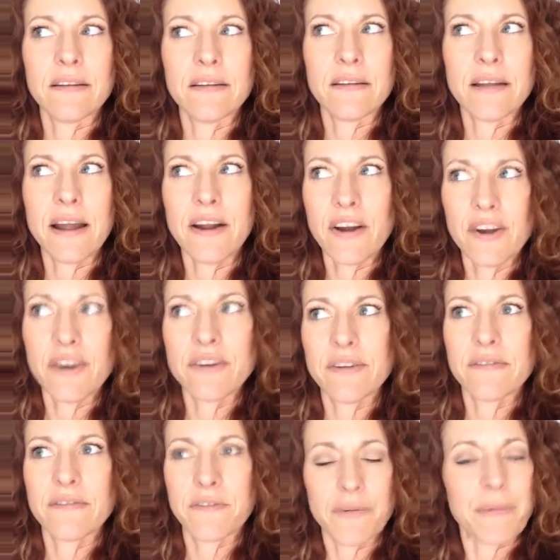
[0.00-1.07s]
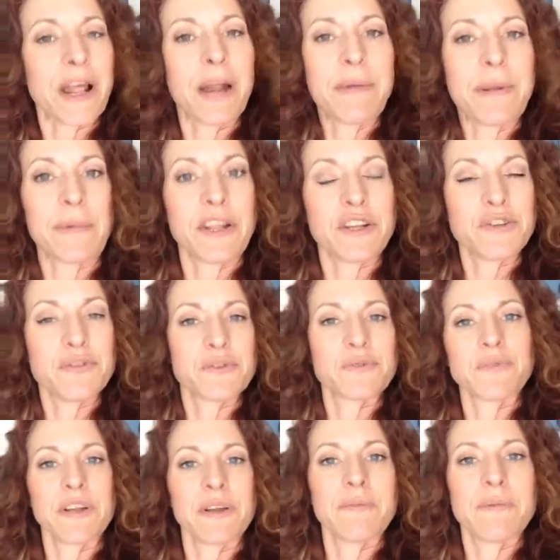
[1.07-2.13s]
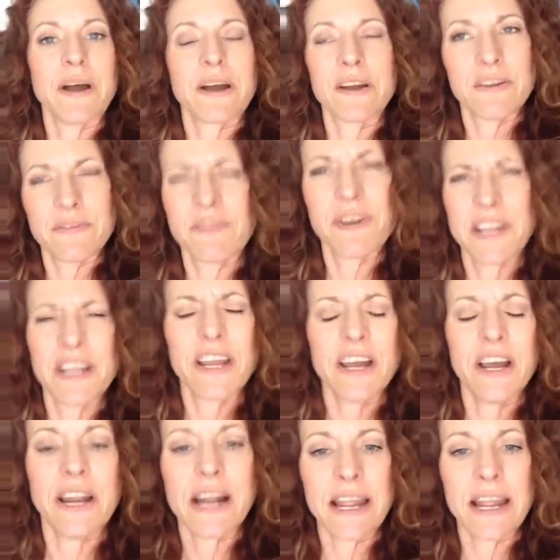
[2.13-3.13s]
heard from a lot of people that she was really good,